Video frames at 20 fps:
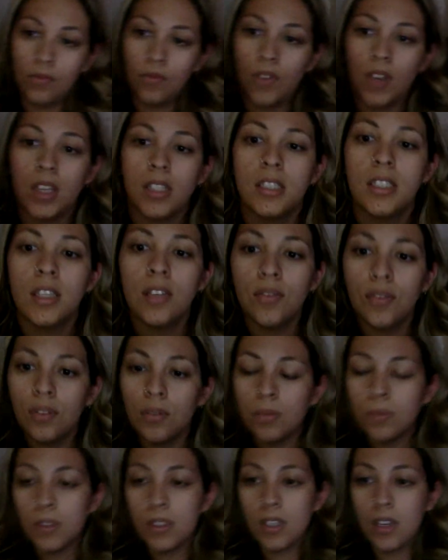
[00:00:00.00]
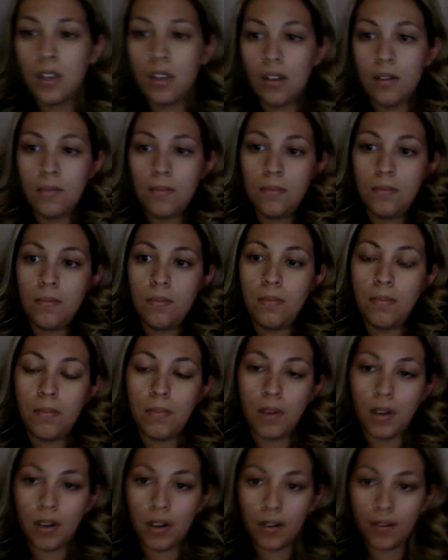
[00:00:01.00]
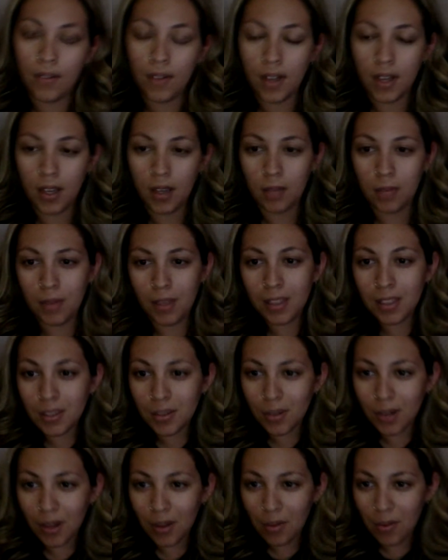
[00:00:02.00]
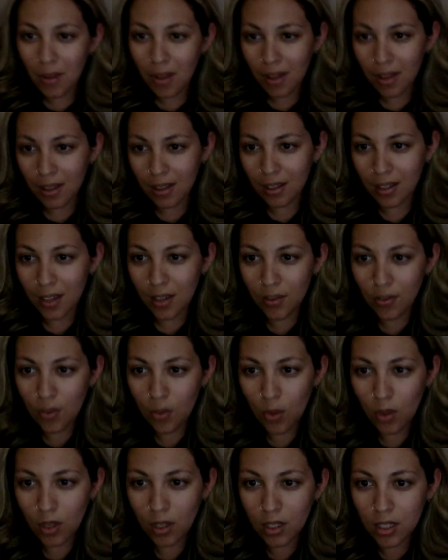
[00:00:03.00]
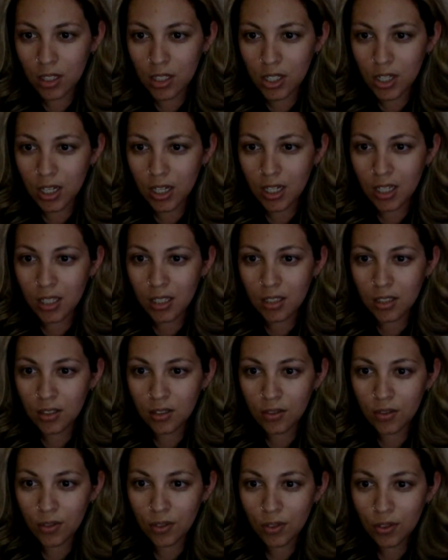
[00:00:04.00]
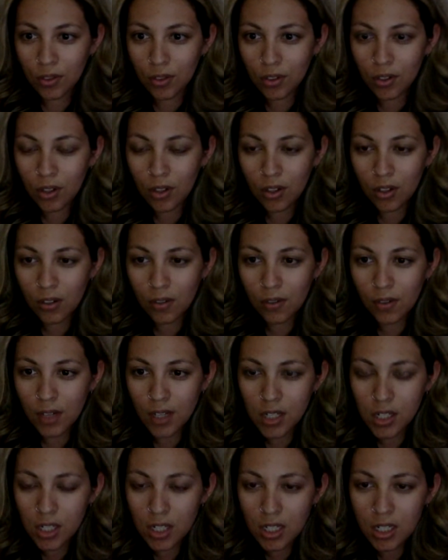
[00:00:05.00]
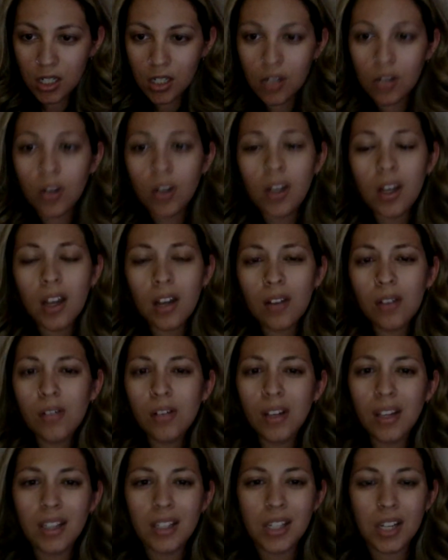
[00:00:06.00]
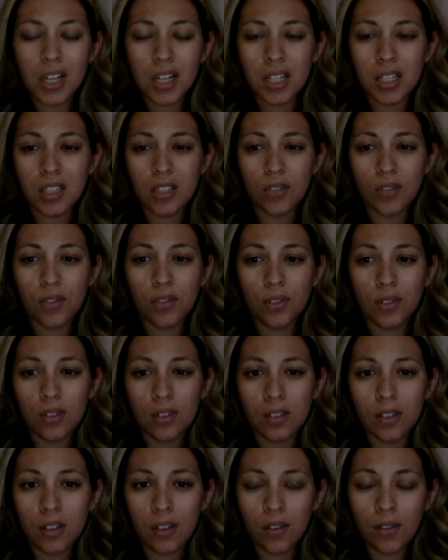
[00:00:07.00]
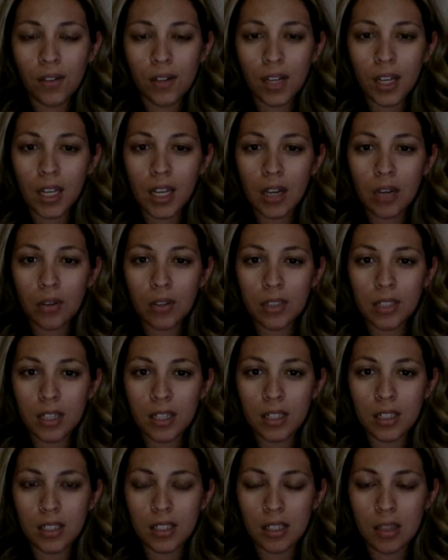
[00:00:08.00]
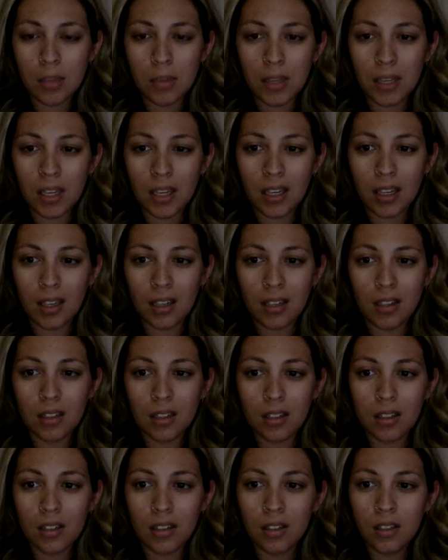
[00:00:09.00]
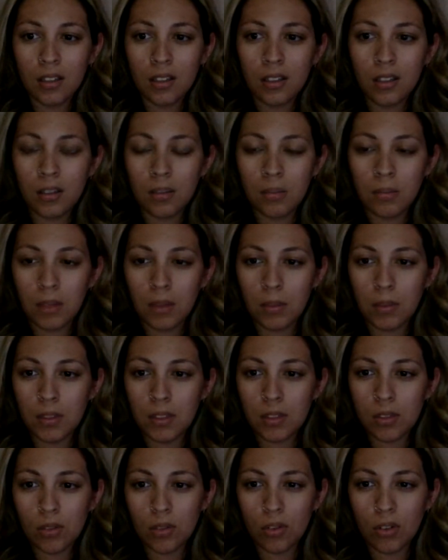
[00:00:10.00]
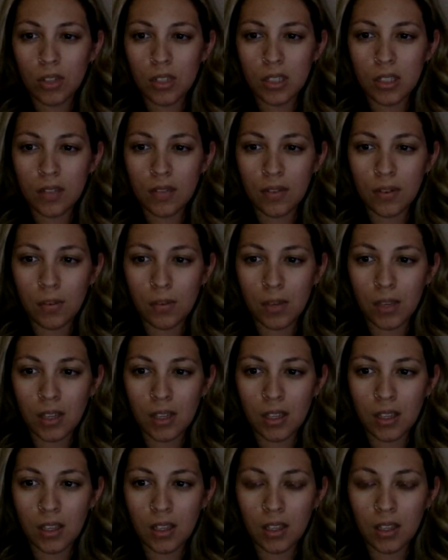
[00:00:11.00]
Fancy rooftop bar vibe. That's what I want. If you want good Chinese food, go to Flushing, New York. I don't like Chinese food. I feel like I always get a stomach ache. Might be too greasy for me.